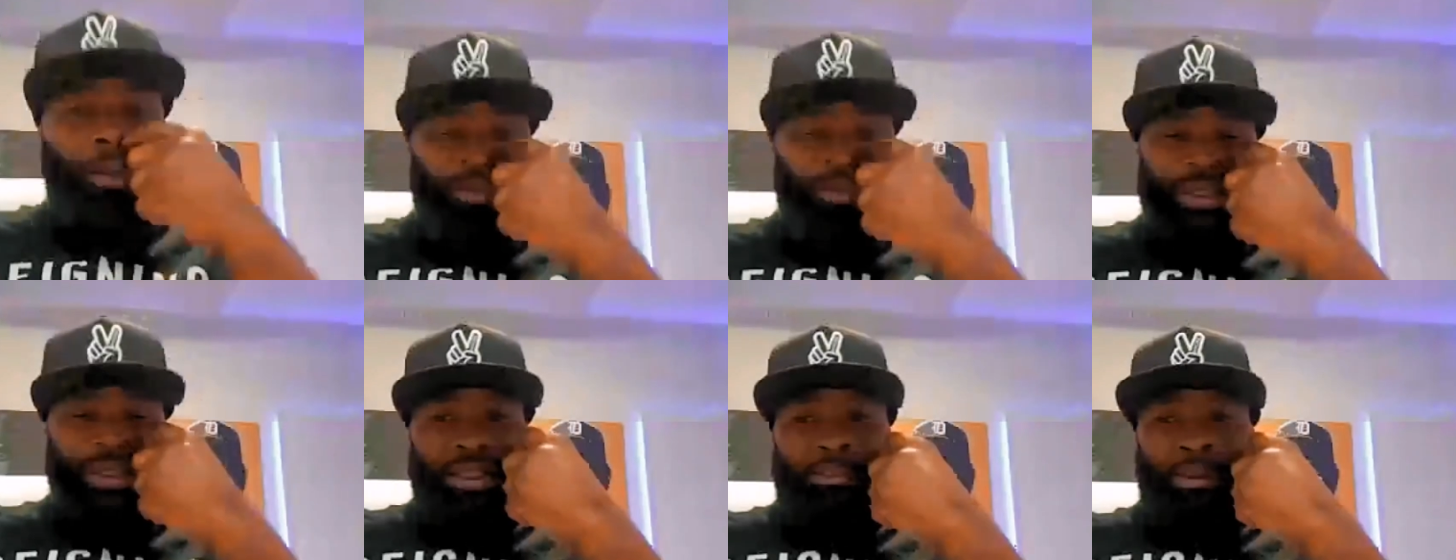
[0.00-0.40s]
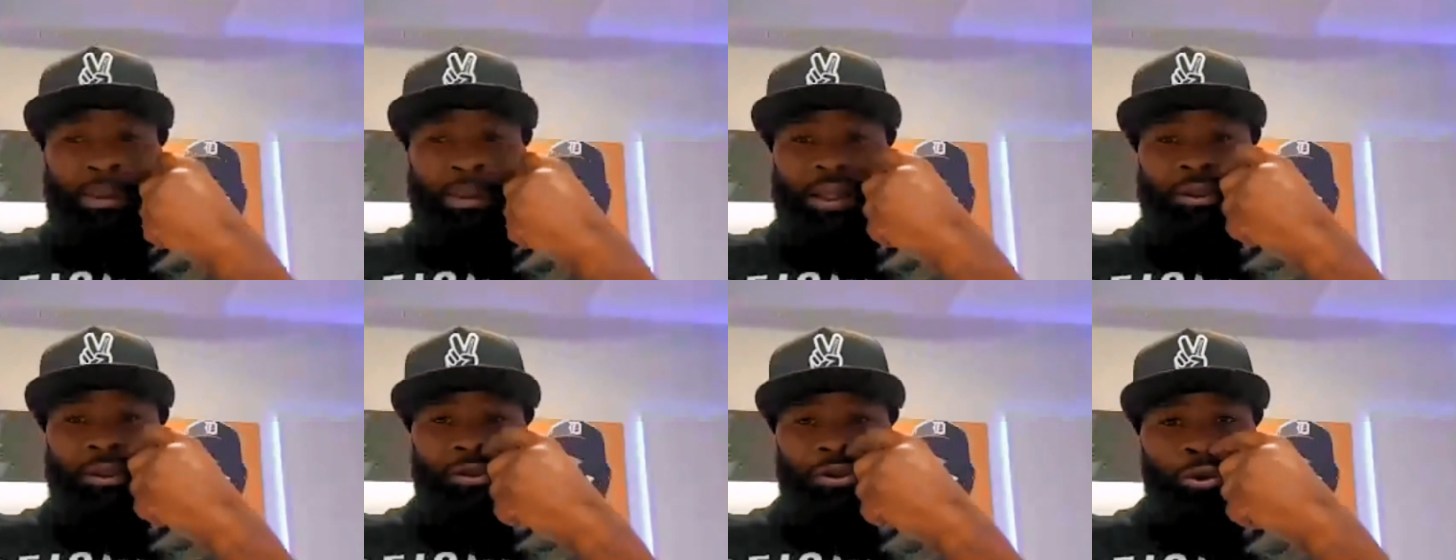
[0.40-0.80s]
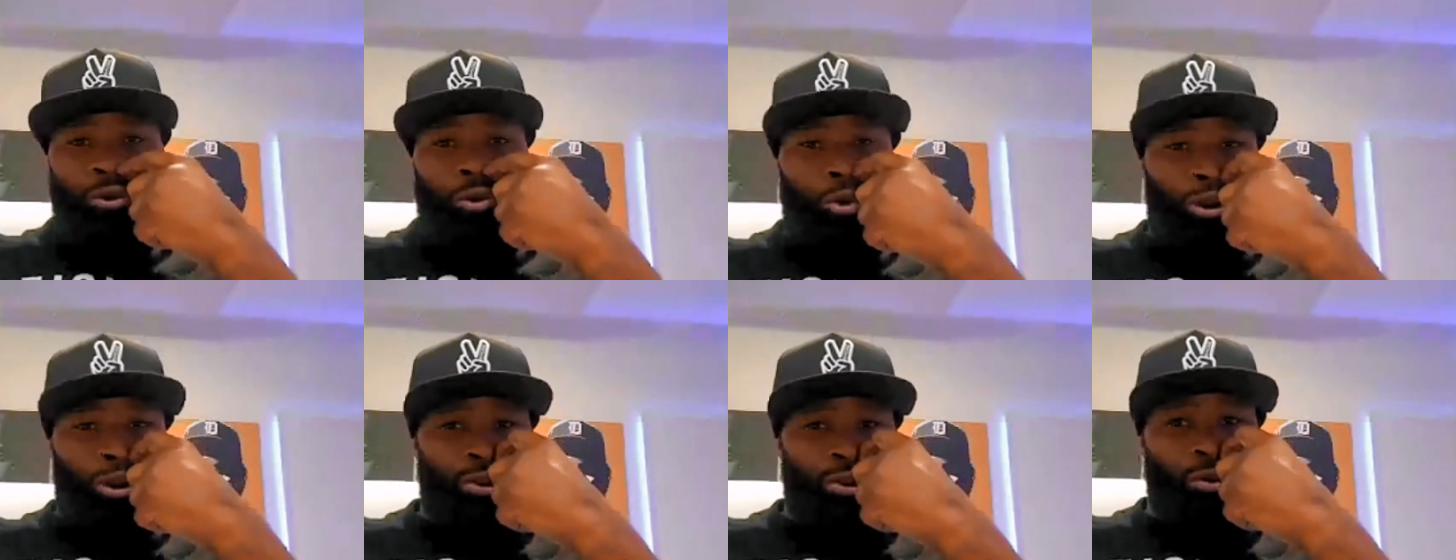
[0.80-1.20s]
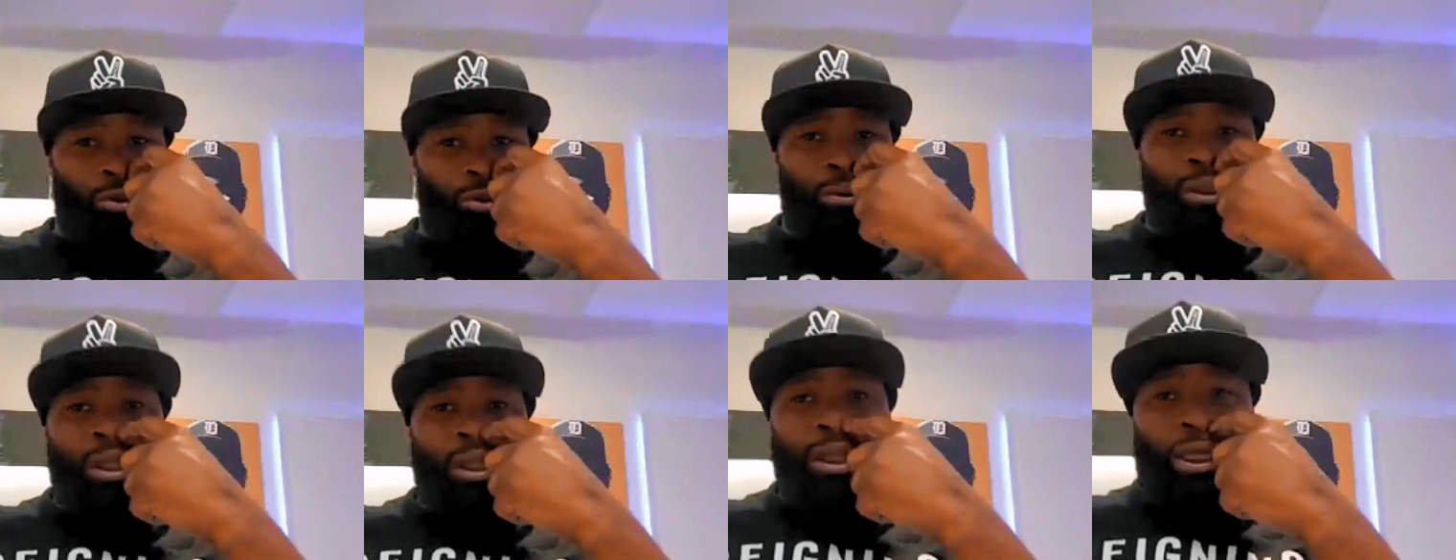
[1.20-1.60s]
I'm sitting in my little stool, it's
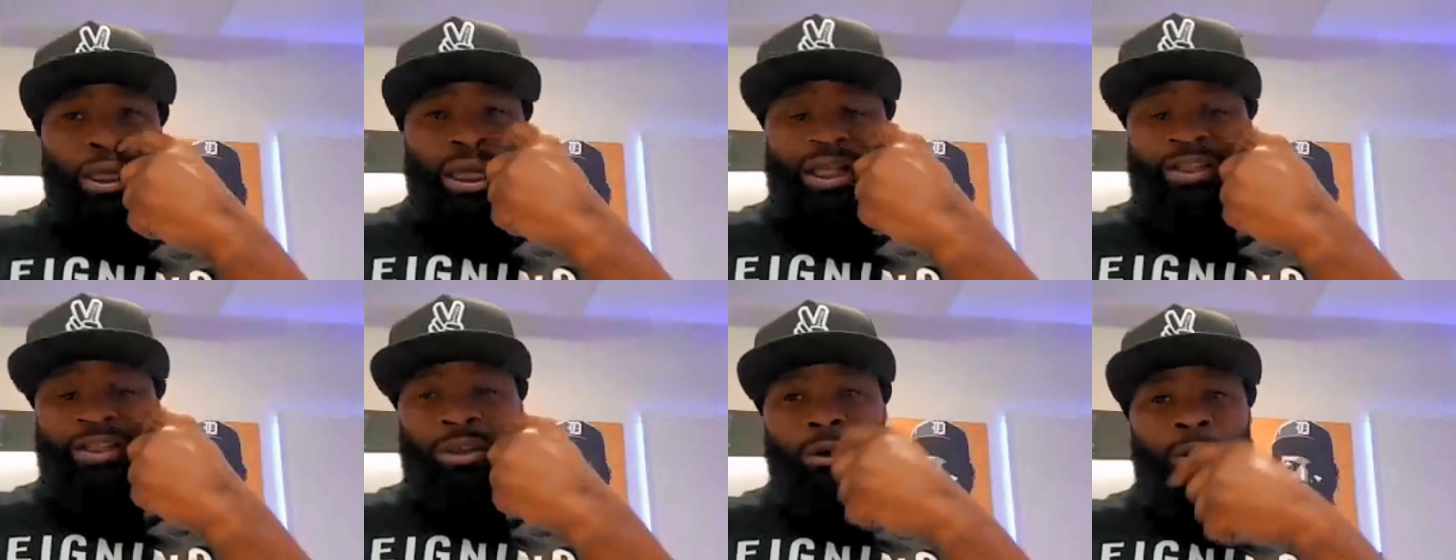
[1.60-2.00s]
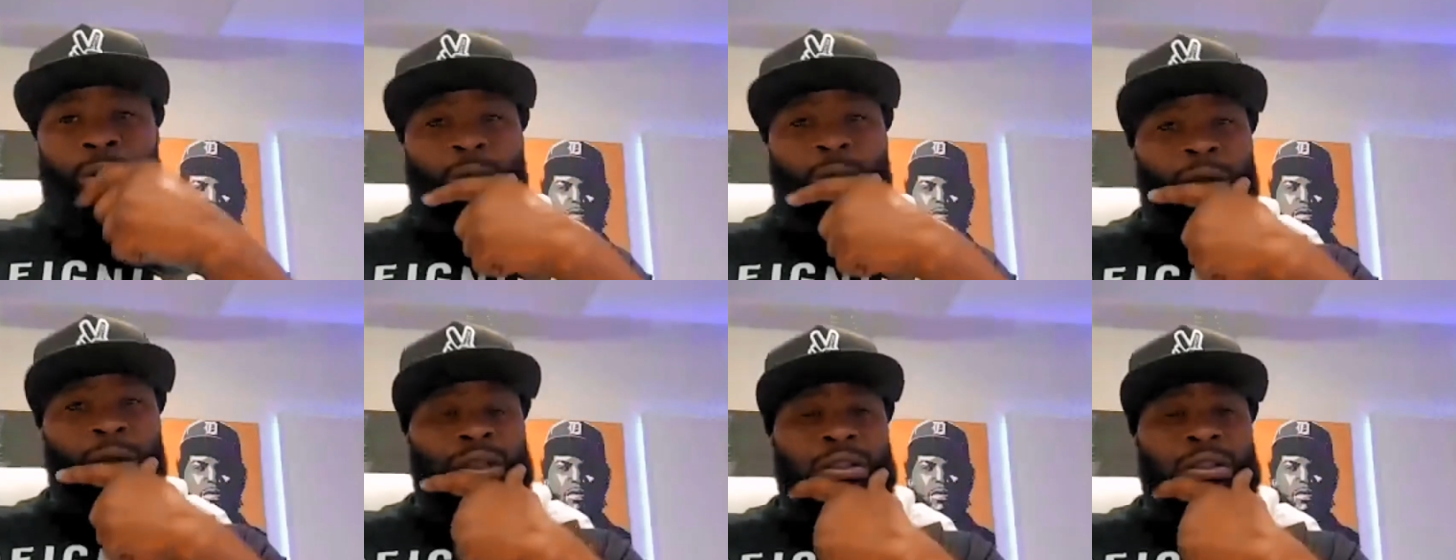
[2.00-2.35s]
gonna it's gonna